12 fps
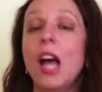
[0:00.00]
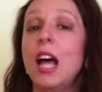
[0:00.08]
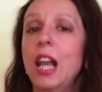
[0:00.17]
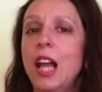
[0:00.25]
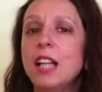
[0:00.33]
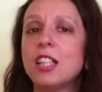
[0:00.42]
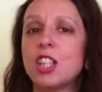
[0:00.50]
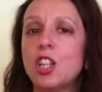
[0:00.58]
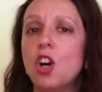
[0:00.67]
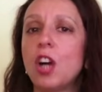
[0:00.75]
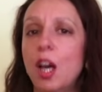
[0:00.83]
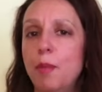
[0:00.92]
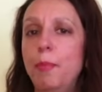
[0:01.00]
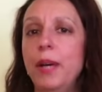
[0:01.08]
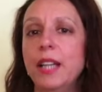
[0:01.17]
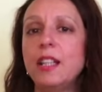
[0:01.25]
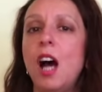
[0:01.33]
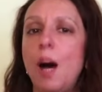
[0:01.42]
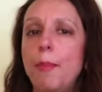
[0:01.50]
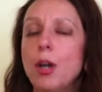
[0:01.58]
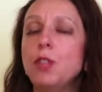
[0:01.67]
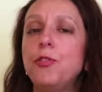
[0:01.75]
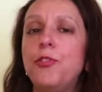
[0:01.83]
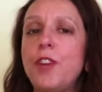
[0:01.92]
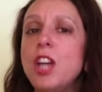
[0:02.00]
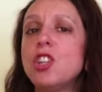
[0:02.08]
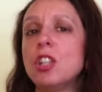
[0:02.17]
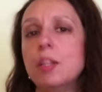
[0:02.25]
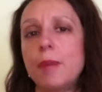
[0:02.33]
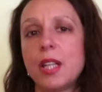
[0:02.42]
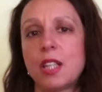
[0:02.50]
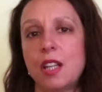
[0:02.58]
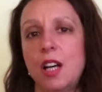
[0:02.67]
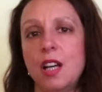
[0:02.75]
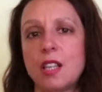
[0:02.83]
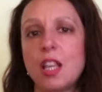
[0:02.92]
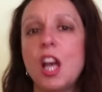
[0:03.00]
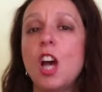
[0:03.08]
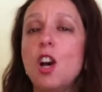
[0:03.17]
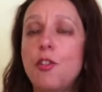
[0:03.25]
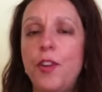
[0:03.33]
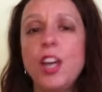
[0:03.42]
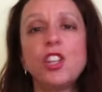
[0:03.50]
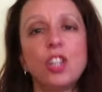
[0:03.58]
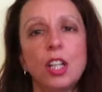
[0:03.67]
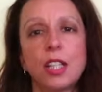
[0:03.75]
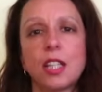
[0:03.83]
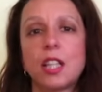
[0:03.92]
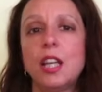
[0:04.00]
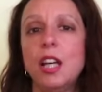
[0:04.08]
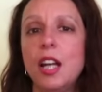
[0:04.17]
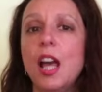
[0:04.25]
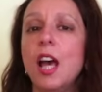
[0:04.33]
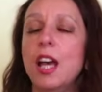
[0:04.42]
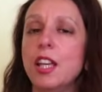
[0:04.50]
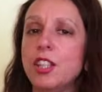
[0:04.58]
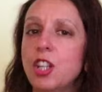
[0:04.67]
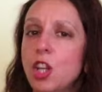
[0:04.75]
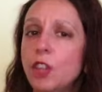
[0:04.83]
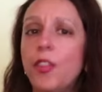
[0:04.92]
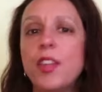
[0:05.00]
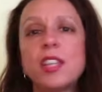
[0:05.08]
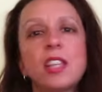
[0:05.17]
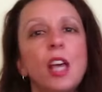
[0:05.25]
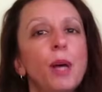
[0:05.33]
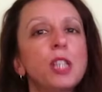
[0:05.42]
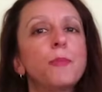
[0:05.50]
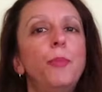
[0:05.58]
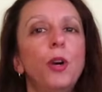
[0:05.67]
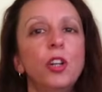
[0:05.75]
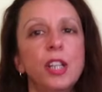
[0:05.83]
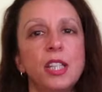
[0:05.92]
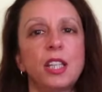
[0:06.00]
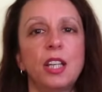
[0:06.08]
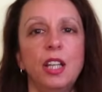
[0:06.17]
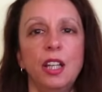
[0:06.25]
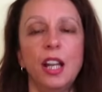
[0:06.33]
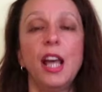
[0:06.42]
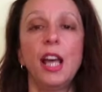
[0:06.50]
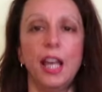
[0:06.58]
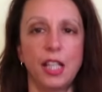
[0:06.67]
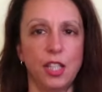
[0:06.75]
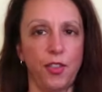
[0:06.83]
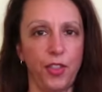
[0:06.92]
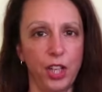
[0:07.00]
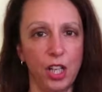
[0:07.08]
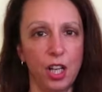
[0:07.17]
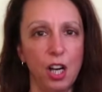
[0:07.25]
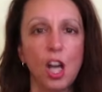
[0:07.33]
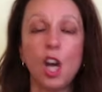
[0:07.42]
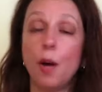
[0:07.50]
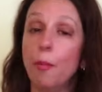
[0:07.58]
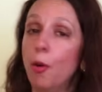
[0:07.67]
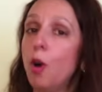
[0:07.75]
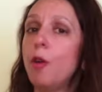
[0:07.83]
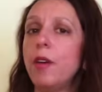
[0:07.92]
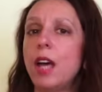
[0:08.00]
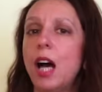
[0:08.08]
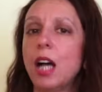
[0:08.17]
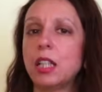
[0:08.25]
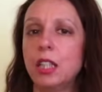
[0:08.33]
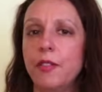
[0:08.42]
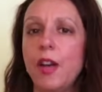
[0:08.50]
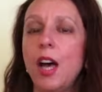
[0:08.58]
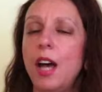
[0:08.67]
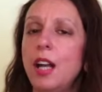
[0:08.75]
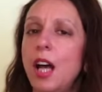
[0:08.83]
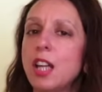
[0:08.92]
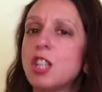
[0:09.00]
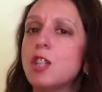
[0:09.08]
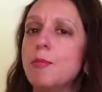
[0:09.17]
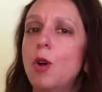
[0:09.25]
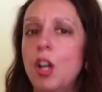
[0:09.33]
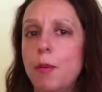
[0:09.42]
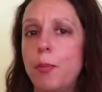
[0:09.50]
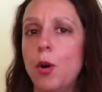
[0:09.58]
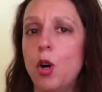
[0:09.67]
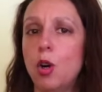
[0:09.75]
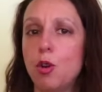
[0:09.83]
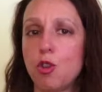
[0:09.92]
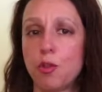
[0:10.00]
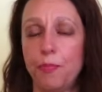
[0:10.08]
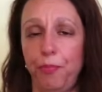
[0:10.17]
let's talk a bit about facial massage. Facial skin is not the same as body skin. It's thinner, more reactive, and has smaller pores.